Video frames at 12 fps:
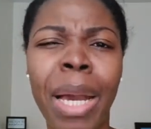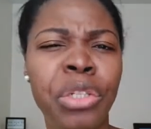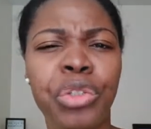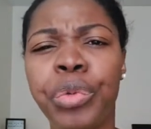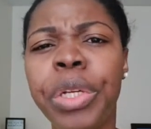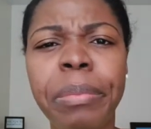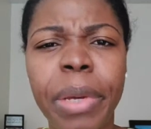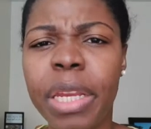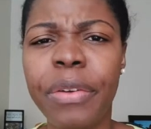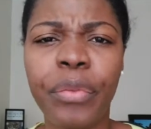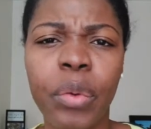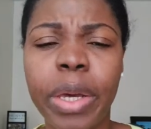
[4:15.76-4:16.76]

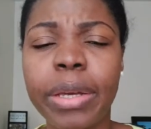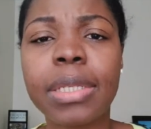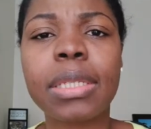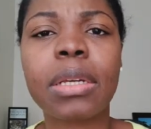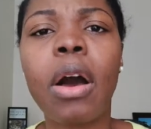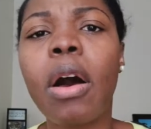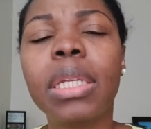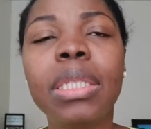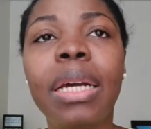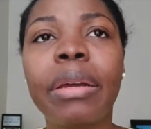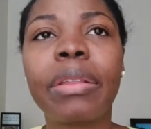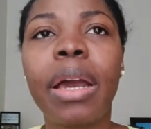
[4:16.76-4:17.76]
treatment, if you can call it
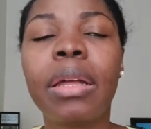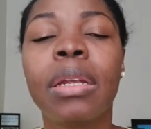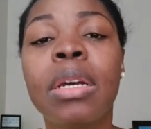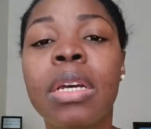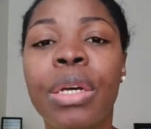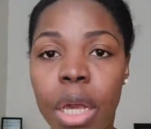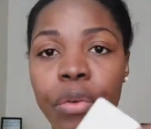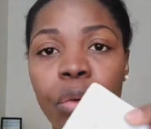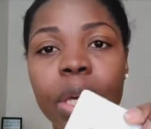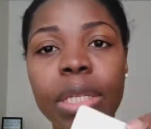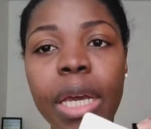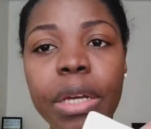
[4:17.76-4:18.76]
like that. You
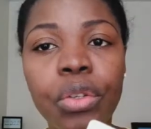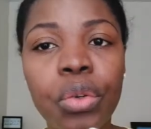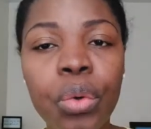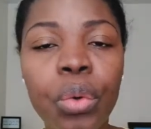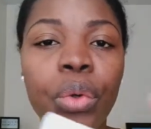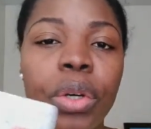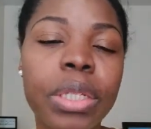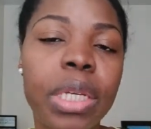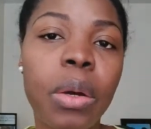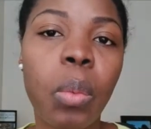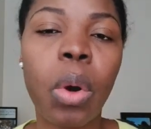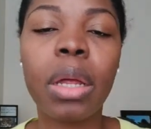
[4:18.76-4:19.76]
can take 2, you can
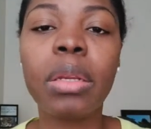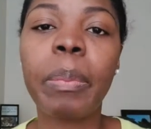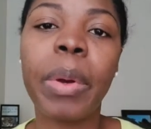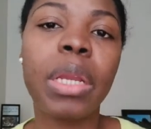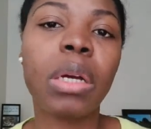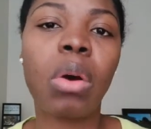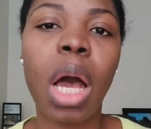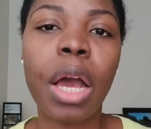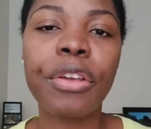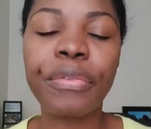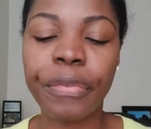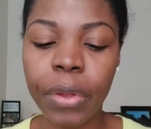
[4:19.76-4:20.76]
take 1, depending on how
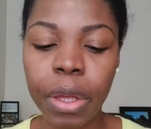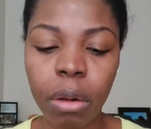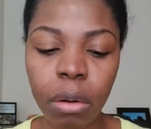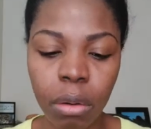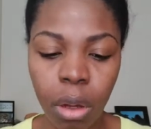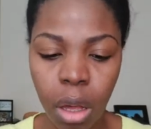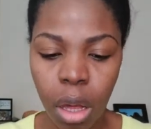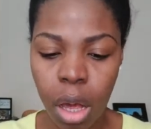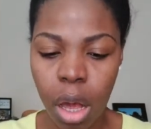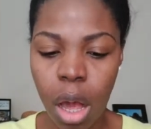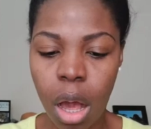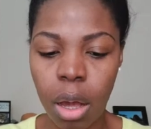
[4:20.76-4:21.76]
you feel.
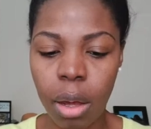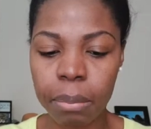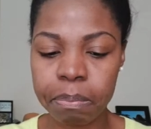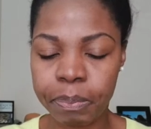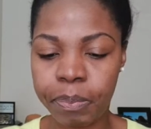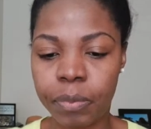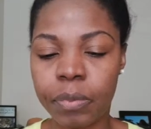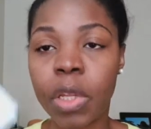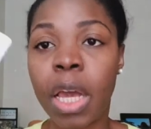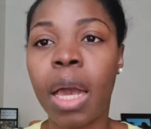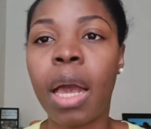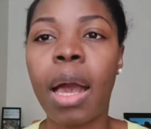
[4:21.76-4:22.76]
I'm
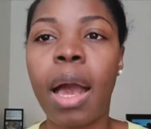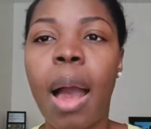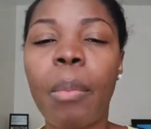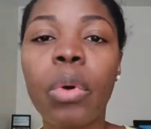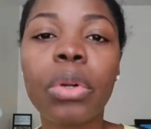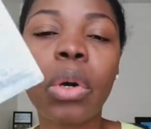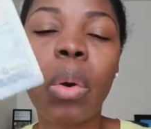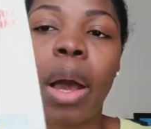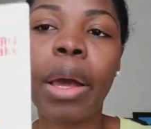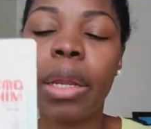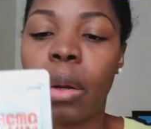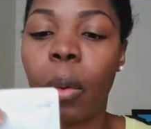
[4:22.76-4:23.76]
gonna go
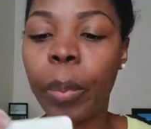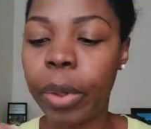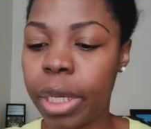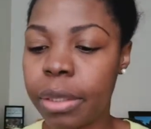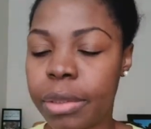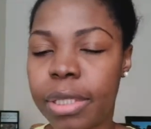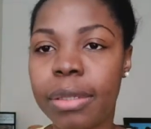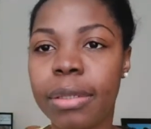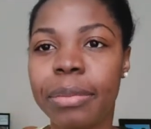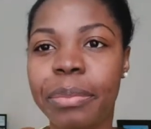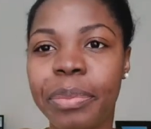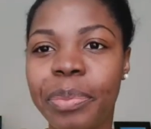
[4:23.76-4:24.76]
ahead and open it
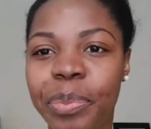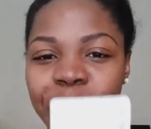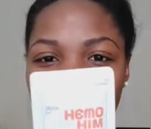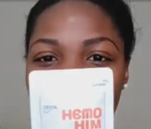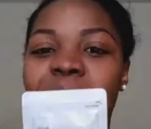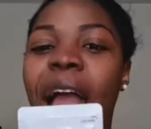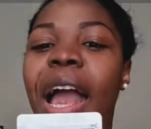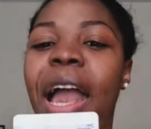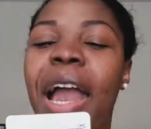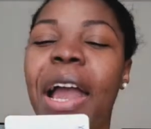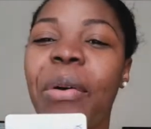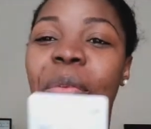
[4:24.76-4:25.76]

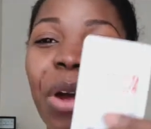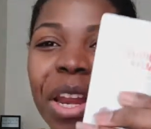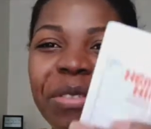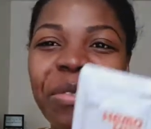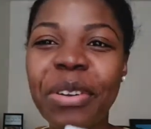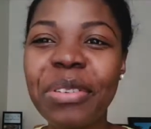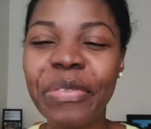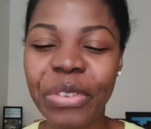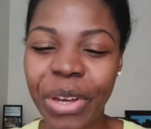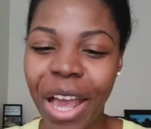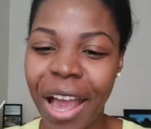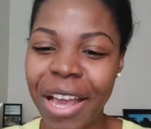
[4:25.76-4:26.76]
right in front of
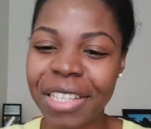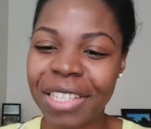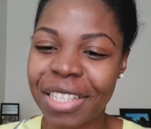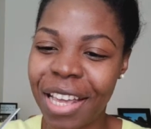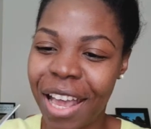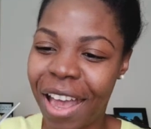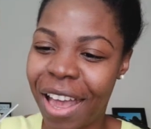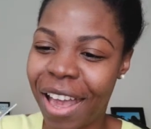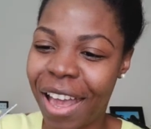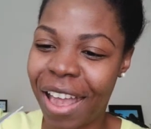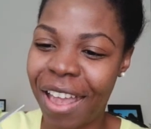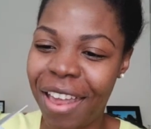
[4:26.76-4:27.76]
you guys
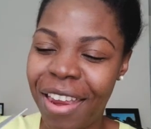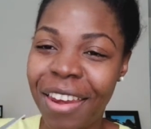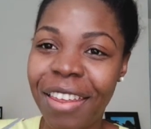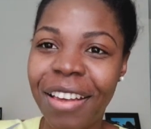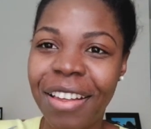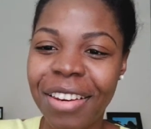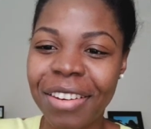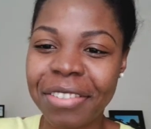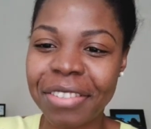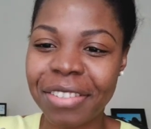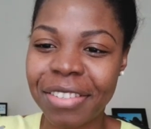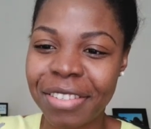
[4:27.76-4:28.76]
and
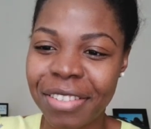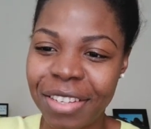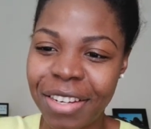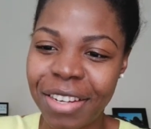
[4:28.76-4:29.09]
because